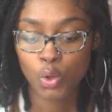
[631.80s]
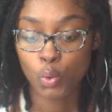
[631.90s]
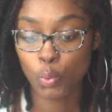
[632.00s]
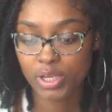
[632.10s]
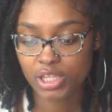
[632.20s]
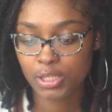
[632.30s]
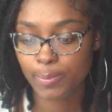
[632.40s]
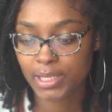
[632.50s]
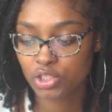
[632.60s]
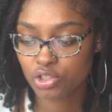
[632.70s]
with
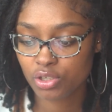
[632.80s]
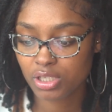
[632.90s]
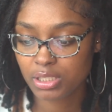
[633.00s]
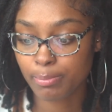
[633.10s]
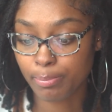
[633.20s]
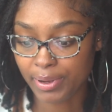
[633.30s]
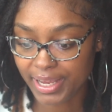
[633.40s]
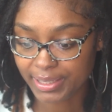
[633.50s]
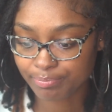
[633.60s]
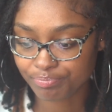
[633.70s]
Pinterest,
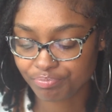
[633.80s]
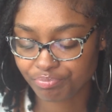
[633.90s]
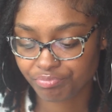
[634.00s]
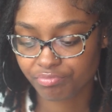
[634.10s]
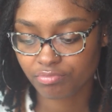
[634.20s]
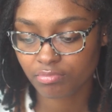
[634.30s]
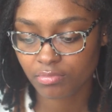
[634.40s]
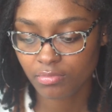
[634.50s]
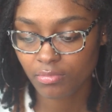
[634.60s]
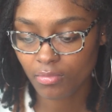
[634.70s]
but
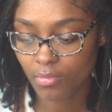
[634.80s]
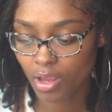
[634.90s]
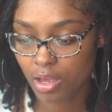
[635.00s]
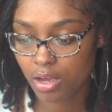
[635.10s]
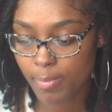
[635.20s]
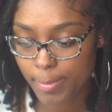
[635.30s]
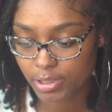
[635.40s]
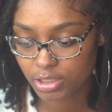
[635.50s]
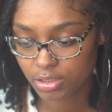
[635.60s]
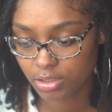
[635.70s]
I'm
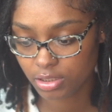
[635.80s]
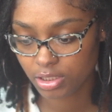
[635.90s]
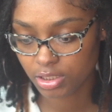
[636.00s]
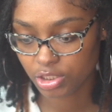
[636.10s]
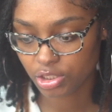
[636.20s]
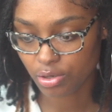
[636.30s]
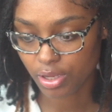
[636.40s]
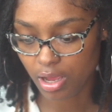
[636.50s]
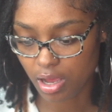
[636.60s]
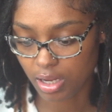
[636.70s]
gonna just show
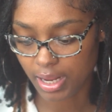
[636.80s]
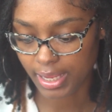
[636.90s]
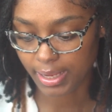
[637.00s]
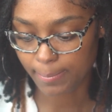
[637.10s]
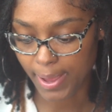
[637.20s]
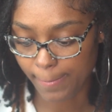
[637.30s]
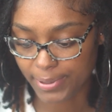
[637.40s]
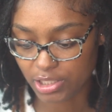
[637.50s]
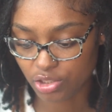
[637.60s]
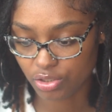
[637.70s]
y'all like my
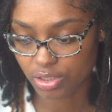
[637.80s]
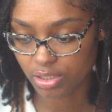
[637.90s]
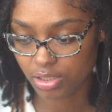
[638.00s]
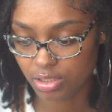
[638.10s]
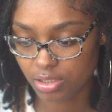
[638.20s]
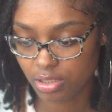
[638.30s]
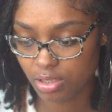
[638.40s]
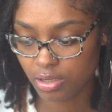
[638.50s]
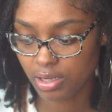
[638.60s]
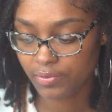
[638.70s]
Pinterest
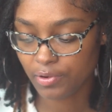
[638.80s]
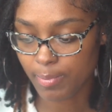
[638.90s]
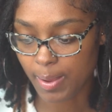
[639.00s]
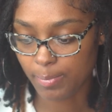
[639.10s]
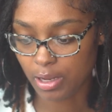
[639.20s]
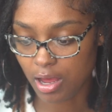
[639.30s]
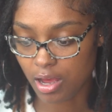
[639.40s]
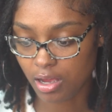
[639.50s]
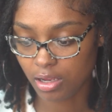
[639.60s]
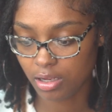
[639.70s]
for my
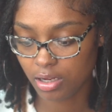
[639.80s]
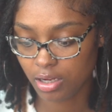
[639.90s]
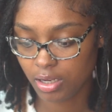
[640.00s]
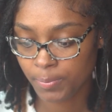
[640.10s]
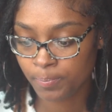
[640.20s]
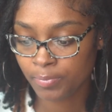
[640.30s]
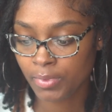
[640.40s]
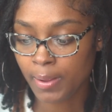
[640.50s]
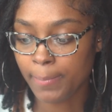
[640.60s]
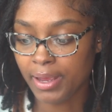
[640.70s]
blog.
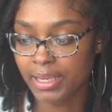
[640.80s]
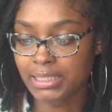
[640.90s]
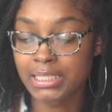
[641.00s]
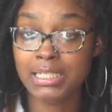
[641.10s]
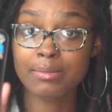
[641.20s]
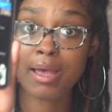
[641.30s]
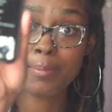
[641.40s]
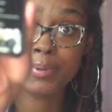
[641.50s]
But this is my